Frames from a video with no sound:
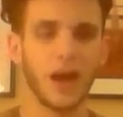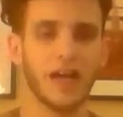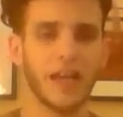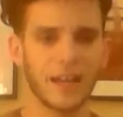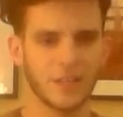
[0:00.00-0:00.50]

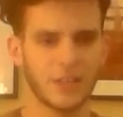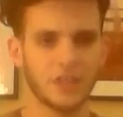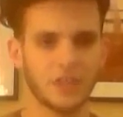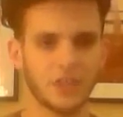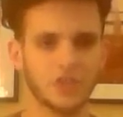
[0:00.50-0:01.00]
I, as a
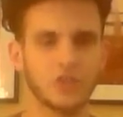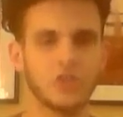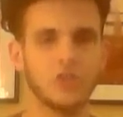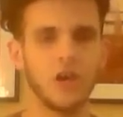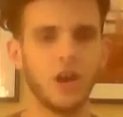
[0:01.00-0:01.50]
judge,
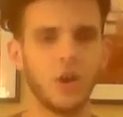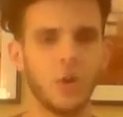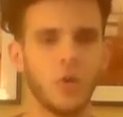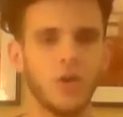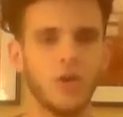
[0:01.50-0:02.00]

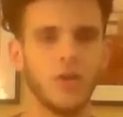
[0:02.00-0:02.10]
know.